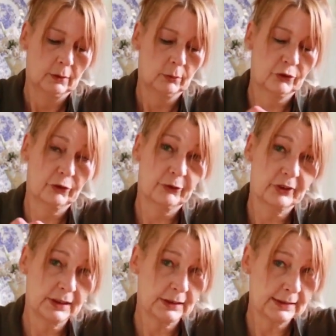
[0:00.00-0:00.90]
which is a
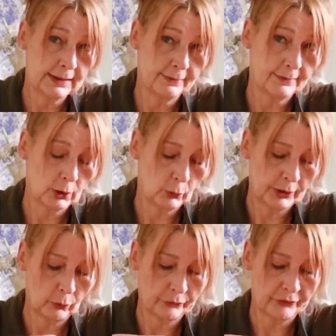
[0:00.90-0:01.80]
little easier when
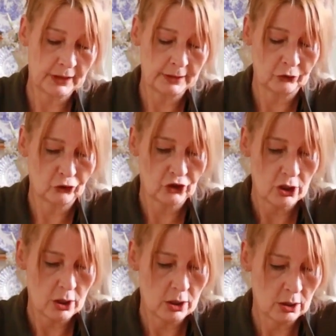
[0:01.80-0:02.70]
it wasn't in a
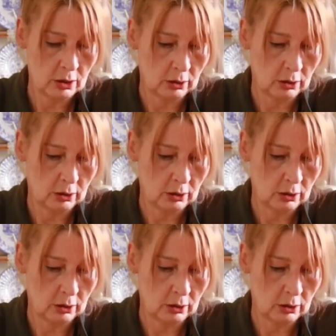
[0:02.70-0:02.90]
jar.